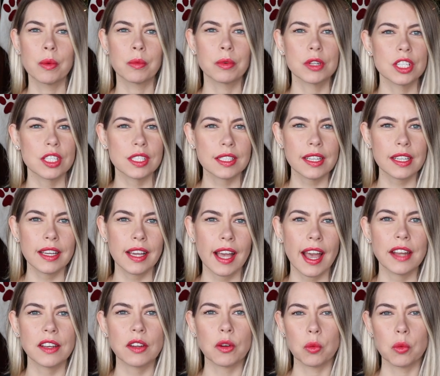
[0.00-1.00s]
we're just gonna
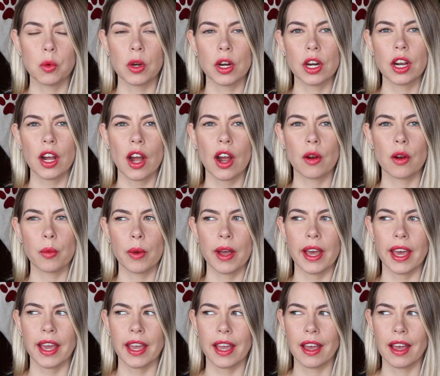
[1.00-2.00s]
kind of work our
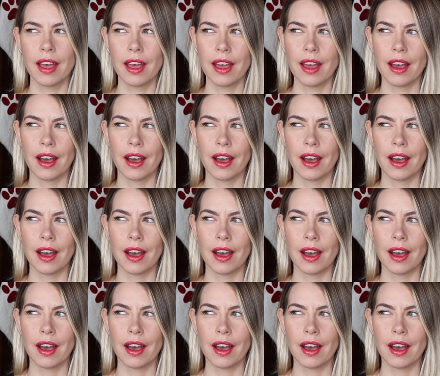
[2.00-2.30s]
way